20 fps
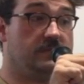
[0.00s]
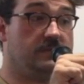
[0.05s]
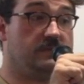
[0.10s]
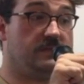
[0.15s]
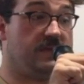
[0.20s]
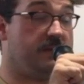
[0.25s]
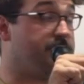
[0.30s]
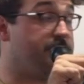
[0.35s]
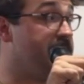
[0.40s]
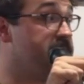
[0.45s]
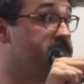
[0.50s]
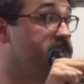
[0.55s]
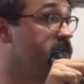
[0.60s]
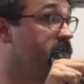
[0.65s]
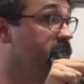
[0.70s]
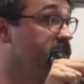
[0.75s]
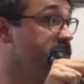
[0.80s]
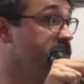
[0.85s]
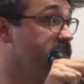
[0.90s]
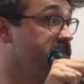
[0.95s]
they
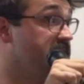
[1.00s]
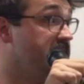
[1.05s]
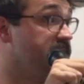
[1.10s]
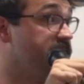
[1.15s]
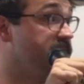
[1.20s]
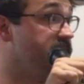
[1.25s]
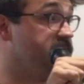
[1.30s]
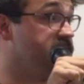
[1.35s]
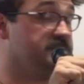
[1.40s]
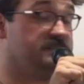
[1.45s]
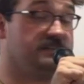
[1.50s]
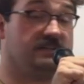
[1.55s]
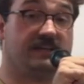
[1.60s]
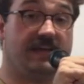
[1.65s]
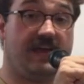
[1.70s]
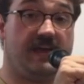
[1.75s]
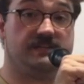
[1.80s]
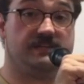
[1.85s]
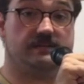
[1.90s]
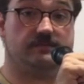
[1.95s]
basically said this is a
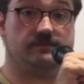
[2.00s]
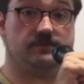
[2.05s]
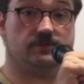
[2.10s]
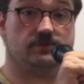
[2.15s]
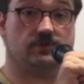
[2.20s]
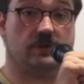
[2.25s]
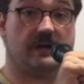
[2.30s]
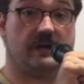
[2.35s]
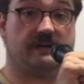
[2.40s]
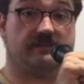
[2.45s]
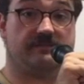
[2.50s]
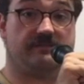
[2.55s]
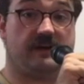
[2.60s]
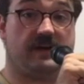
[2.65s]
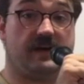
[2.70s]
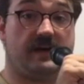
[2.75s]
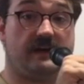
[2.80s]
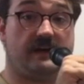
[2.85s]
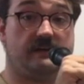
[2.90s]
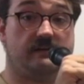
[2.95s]
case of just trying to
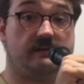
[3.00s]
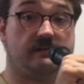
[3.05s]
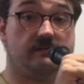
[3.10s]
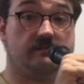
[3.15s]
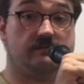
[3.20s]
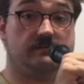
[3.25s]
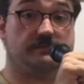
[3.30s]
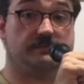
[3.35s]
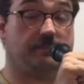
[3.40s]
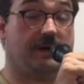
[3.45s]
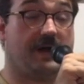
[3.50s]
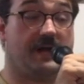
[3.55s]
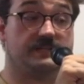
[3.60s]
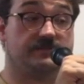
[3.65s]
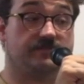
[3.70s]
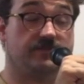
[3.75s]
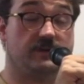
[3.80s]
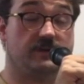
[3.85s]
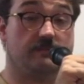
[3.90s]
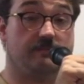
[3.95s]
find spots
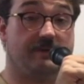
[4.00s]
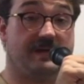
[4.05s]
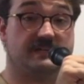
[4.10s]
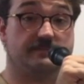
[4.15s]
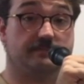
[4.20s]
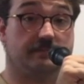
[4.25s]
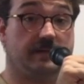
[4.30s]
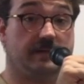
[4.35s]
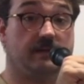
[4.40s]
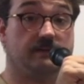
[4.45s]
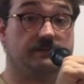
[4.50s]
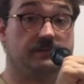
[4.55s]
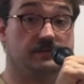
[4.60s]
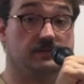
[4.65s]
for your best players,